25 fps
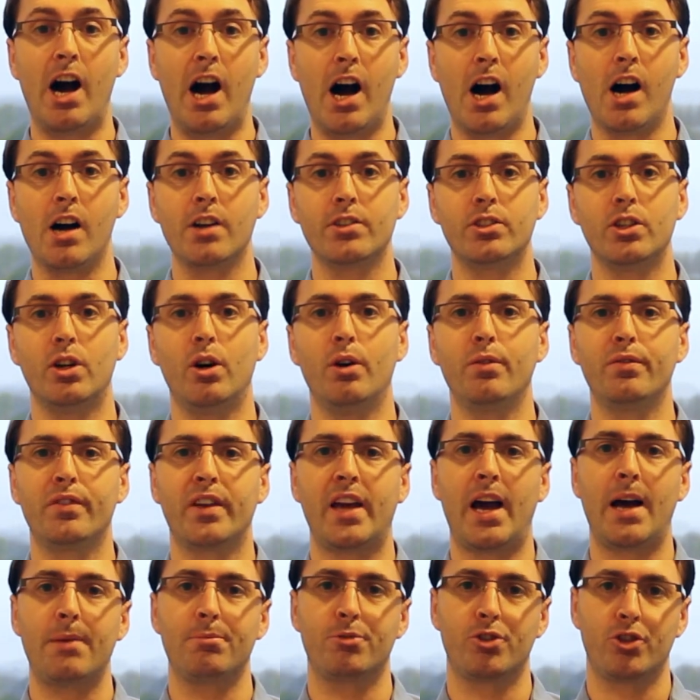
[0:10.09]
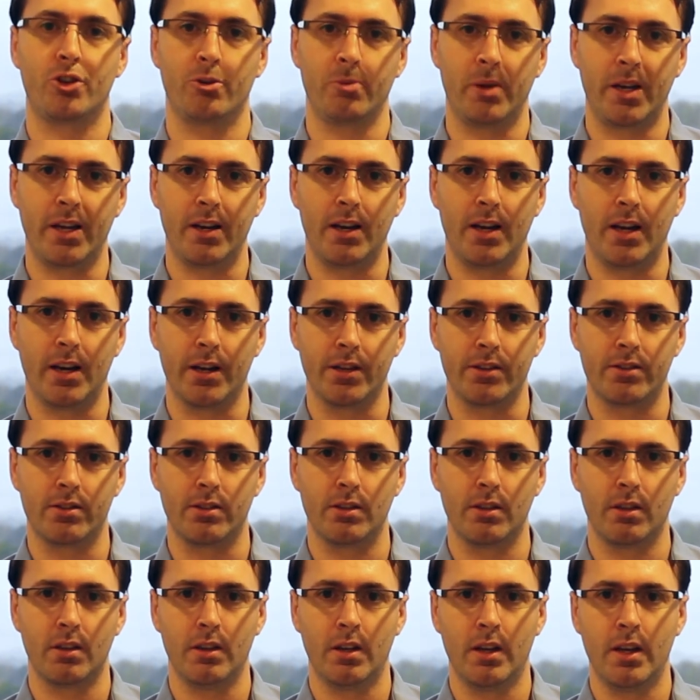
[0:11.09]
art of capturing
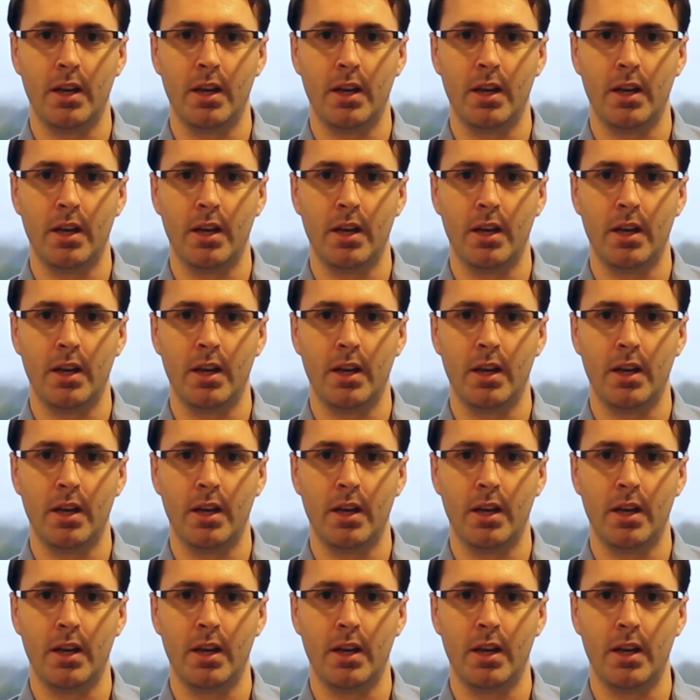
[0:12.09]
light.